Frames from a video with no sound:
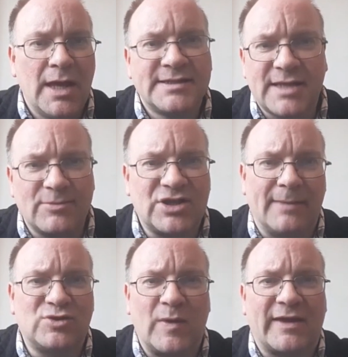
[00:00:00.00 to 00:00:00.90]

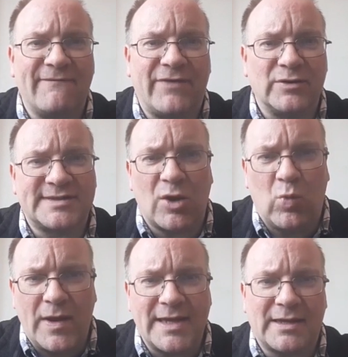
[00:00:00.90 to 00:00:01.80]
Sometimes we can feel so
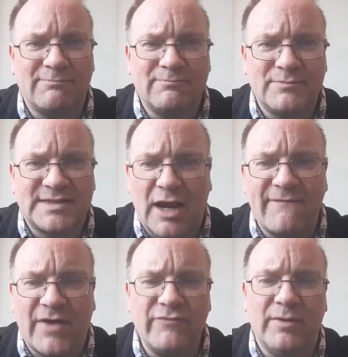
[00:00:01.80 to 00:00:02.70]
weak, so
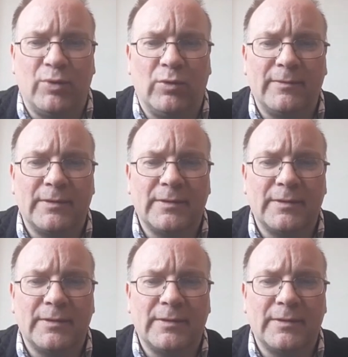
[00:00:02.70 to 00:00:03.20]
vulnerable,